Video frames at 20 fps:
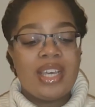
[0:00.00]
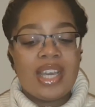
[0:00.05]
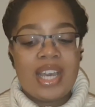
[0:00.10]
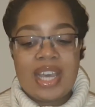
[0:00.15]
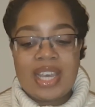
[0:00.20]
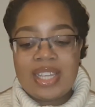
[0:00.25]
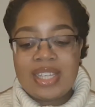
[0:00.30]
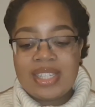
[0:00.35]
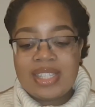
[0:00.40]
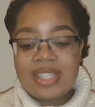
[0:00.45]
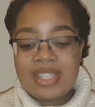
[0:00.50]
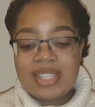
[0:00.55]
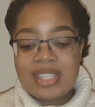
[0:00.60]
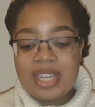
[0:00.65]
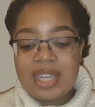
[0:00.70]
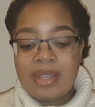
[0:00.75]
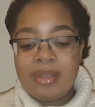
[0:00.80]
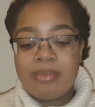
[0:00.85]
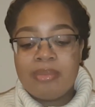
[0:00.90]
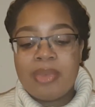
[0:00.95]
Guys,
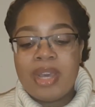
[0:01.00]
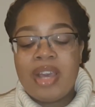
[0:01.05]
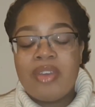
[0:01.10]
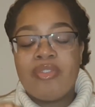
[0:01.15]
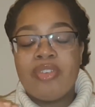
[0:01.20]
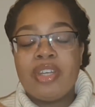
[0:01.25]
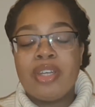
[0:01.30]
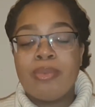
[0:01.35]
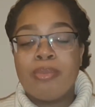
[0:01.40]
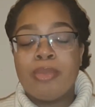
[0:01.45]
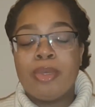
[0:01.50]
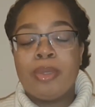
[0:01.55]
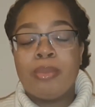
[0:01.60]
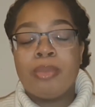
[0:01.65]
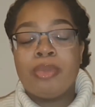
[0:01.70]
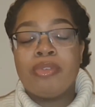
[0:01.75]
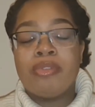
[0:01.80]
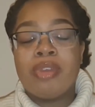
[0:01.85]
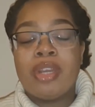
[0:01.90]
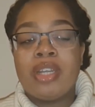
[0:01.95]
I'm having a
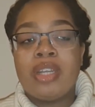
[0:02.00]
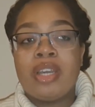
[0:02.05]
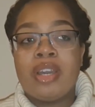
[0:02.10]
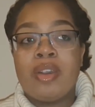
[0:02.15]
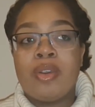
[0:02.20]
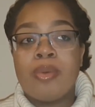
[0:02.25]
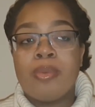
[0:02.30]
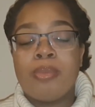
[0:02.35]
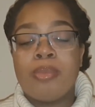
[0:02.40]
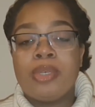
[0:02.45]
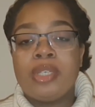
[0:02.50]
moment right now